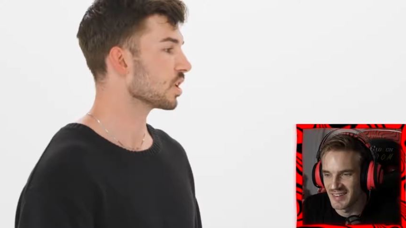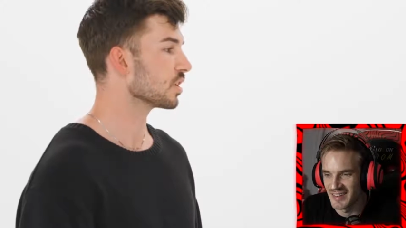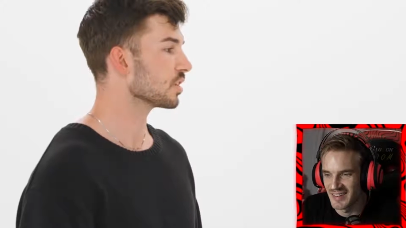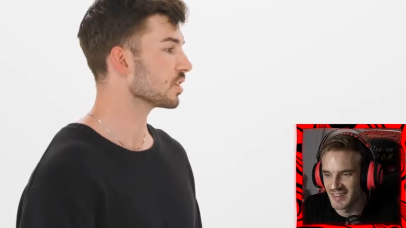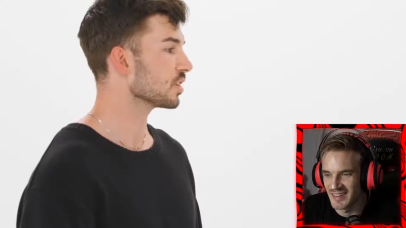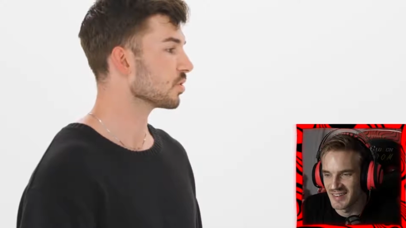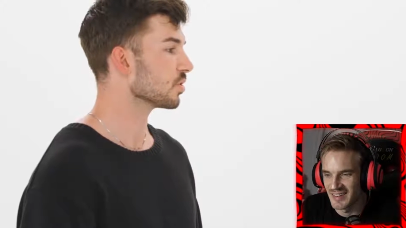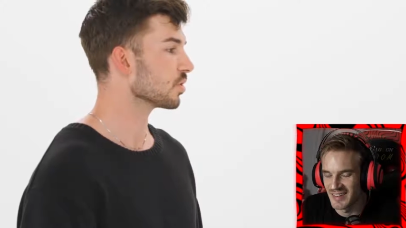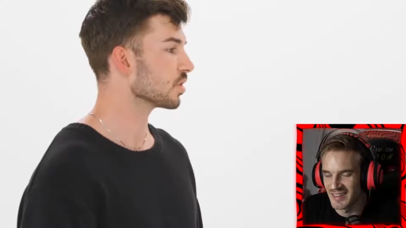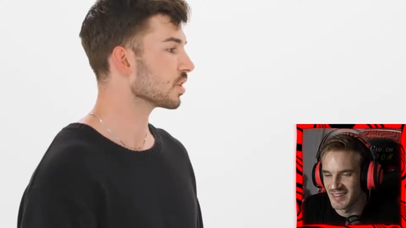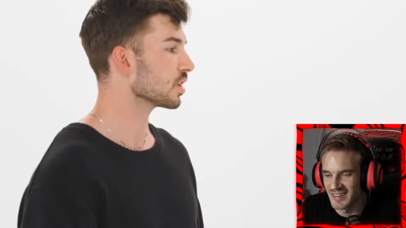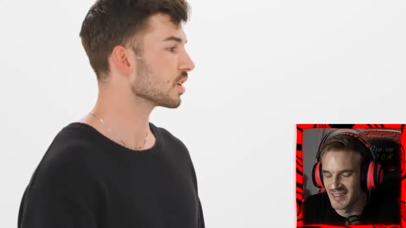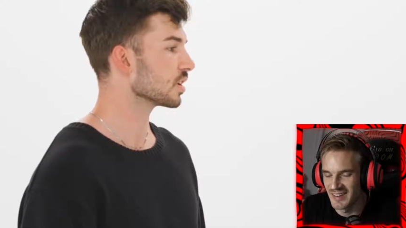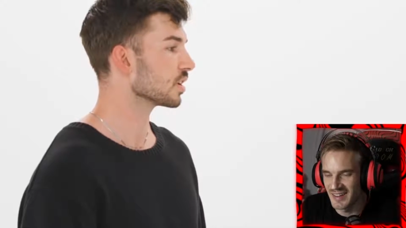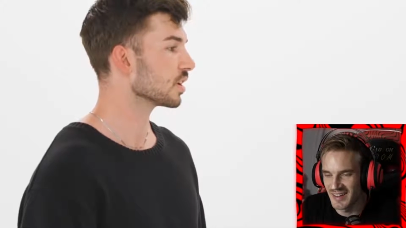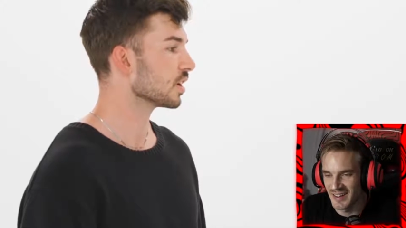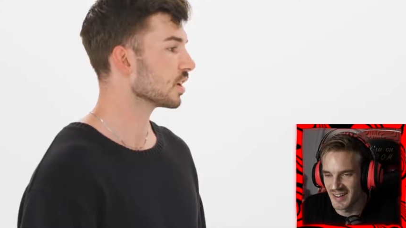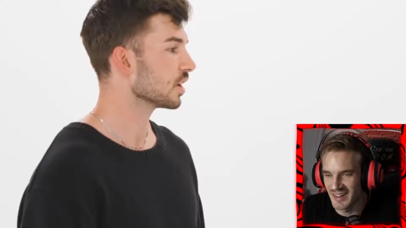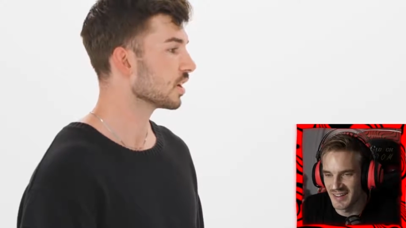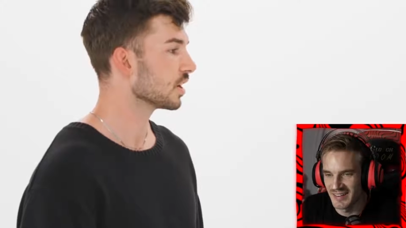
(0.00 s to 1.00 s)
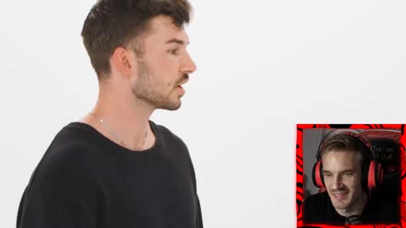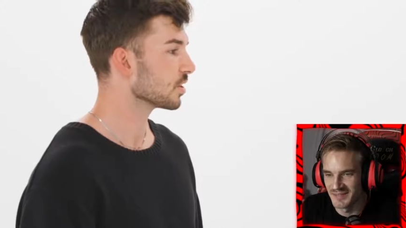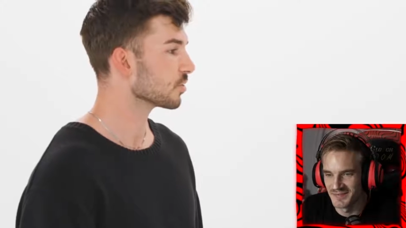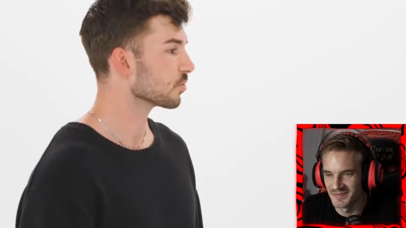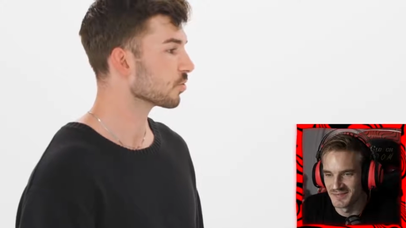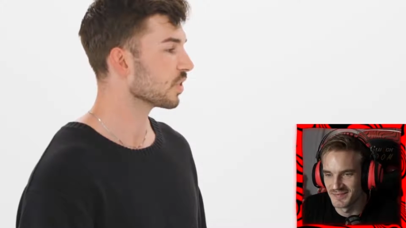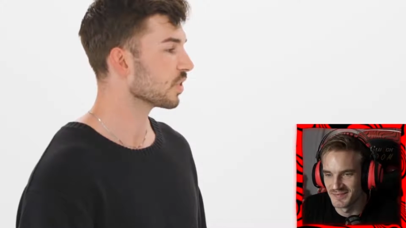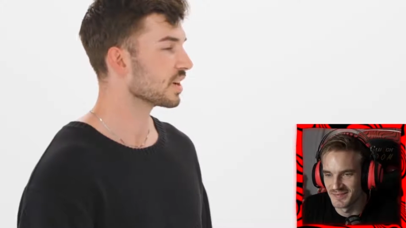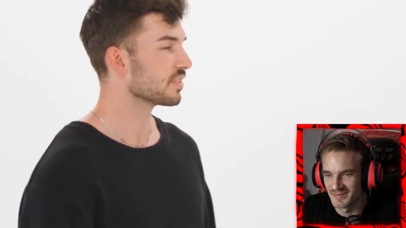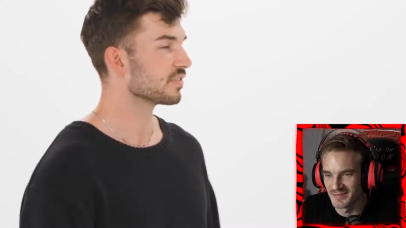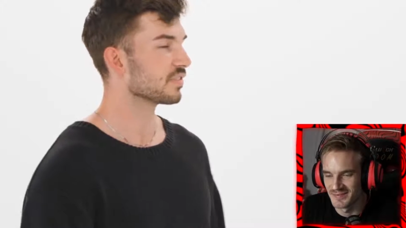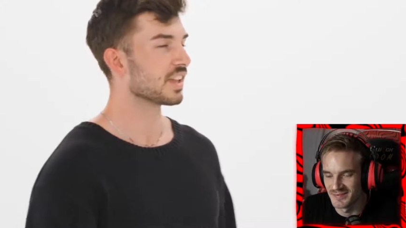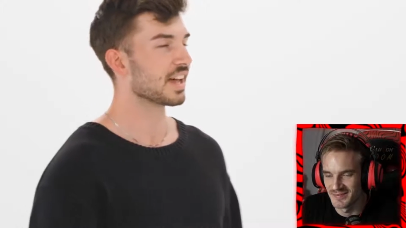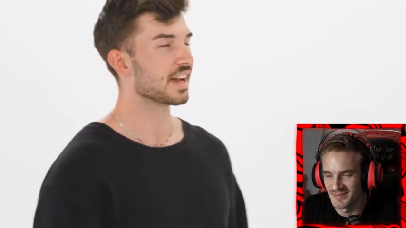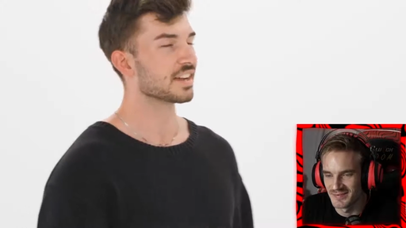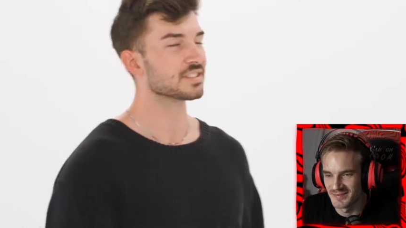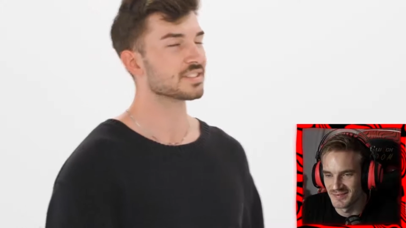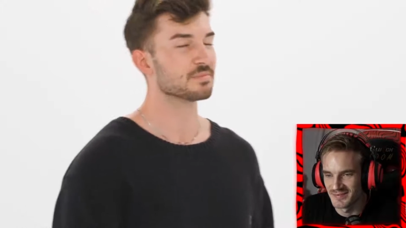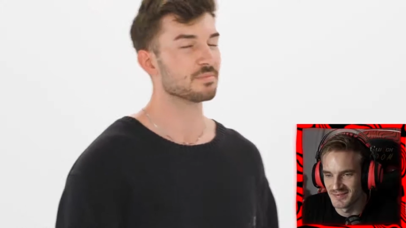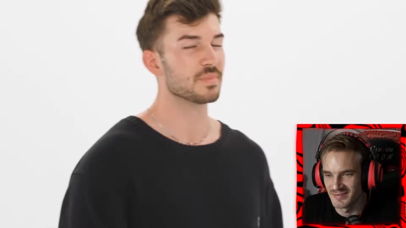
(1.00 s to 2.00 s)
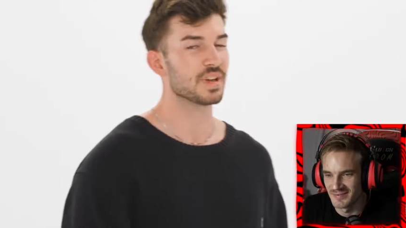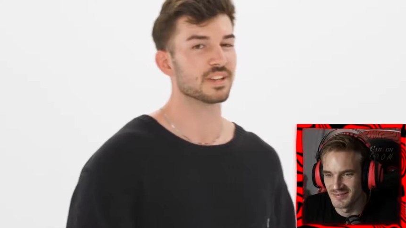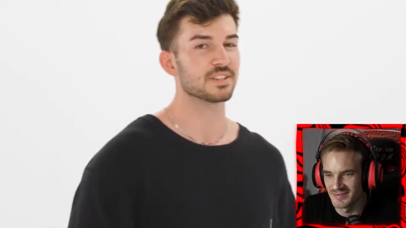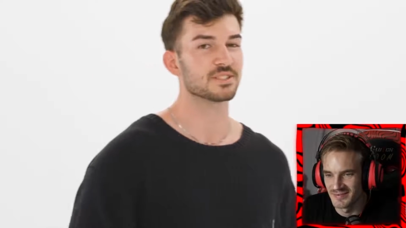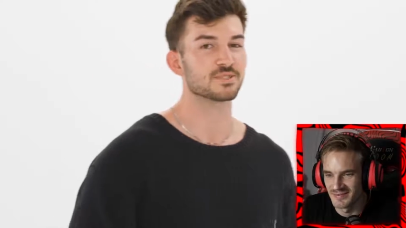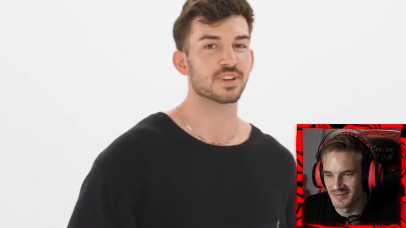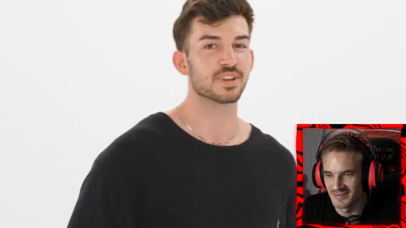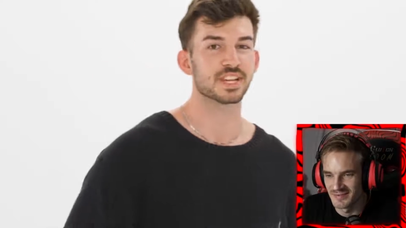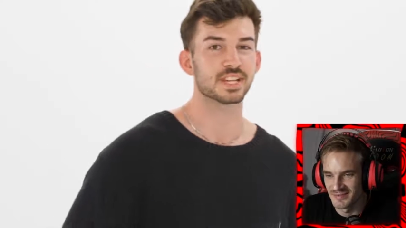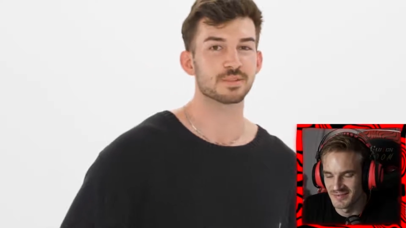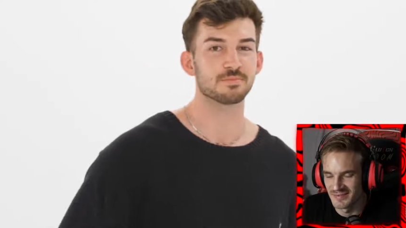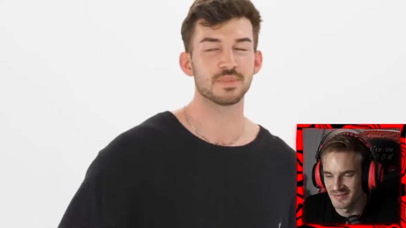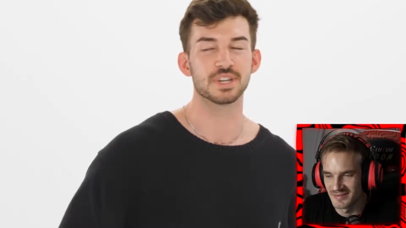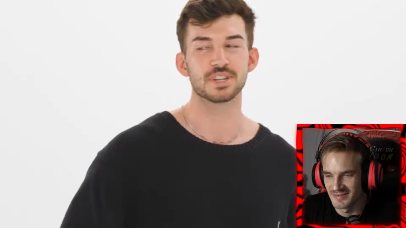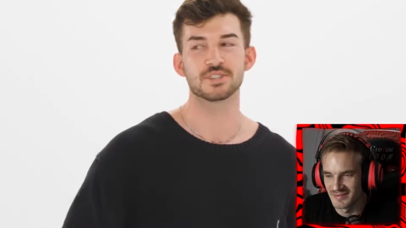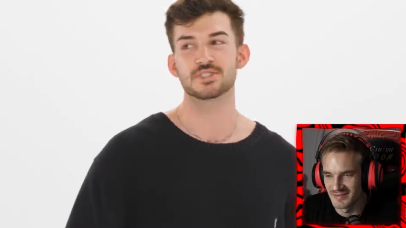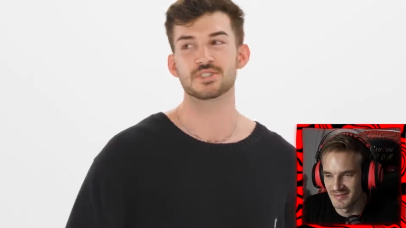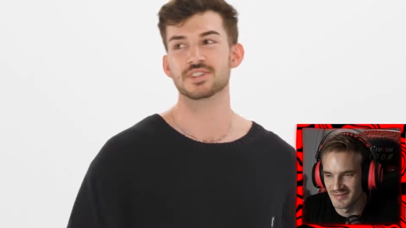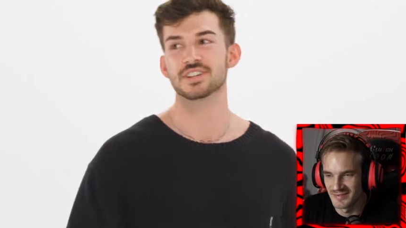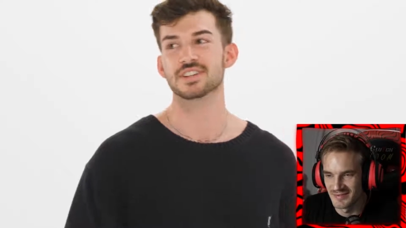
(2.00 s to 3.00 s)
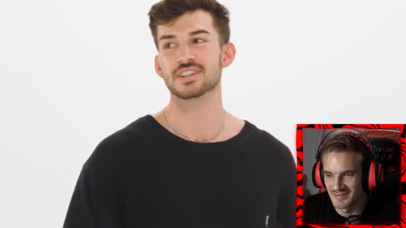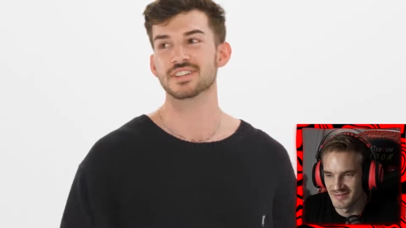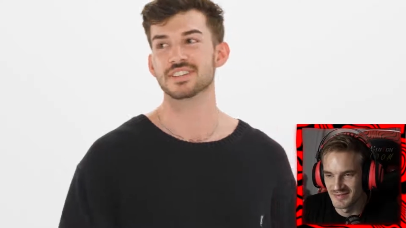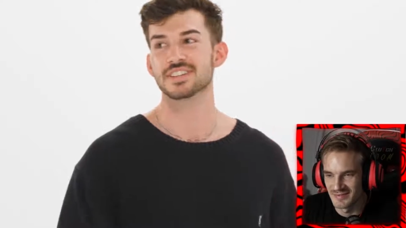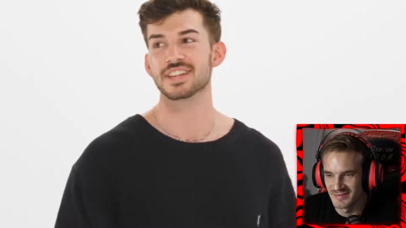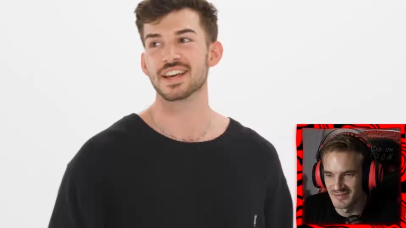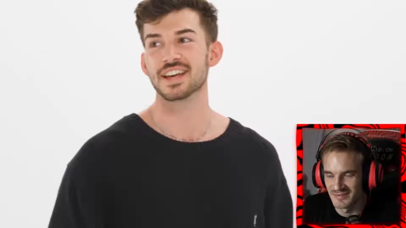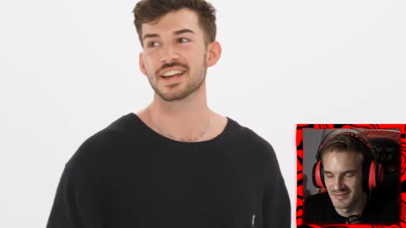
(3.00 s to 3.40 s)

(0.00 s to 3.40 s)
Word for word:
Speaker 1: what are your okay. red flags in men so I can make sure